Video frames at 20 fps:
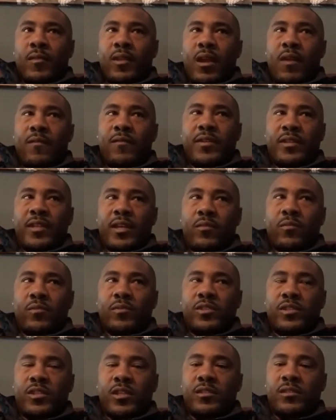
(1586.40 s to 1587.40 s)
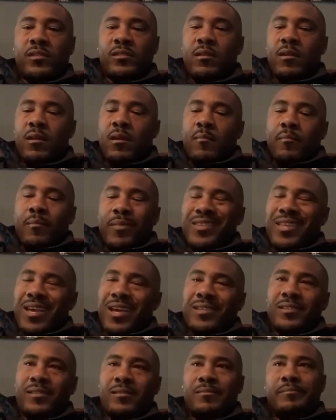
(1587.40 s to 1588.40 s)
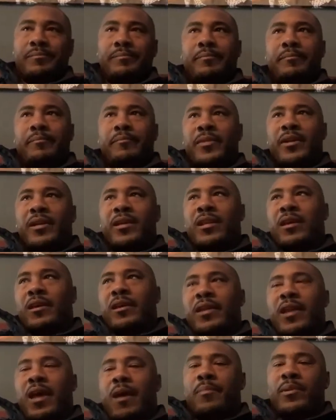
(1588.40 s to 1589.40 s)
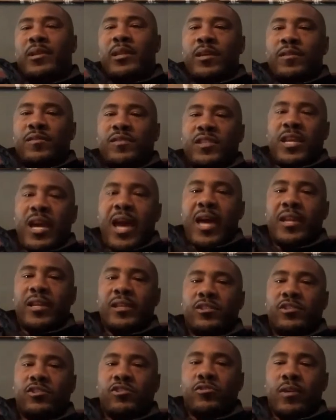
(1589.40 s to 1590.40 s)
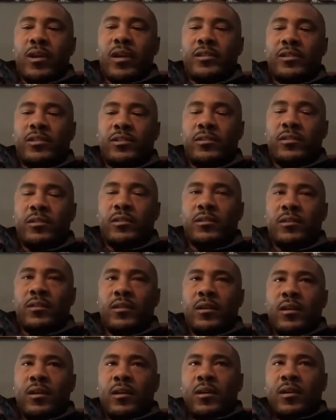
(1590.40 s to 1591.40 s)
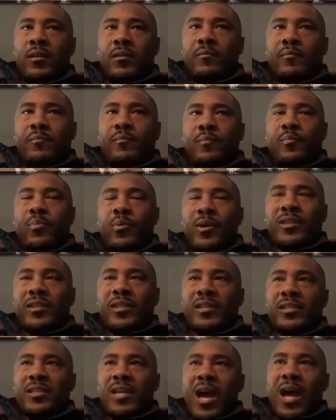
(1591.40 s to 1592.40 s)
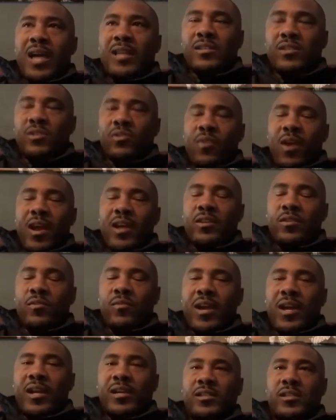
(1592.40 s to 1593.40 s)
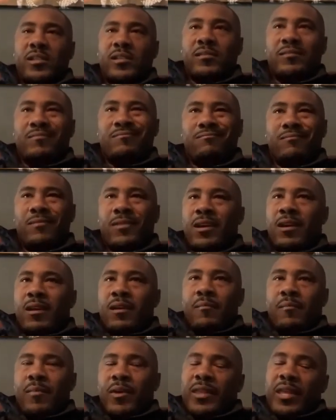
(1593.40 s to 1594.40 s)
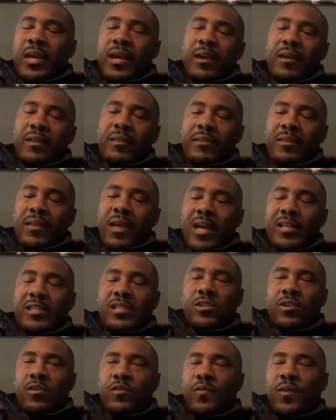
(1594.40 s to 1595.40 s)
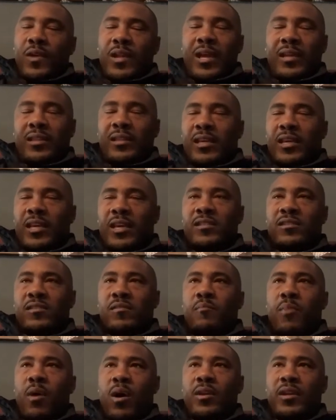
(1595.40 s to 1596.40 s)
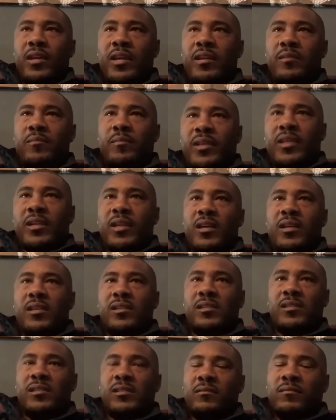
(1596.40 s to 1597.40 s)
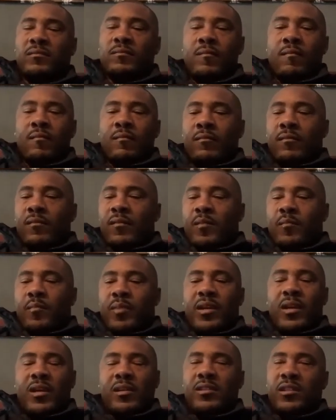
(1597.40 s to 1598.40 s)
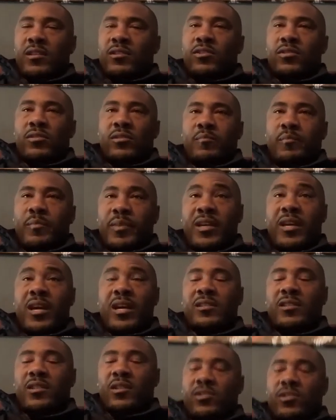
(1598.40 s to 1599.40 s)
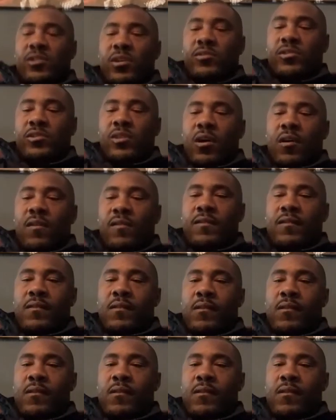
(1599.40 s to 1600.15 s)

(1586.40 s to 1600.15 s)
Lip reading: everything was just, but and I believe Scott is trying to point these guys in the right direction, but I just don't feel like the kids are bought in because they're so soft,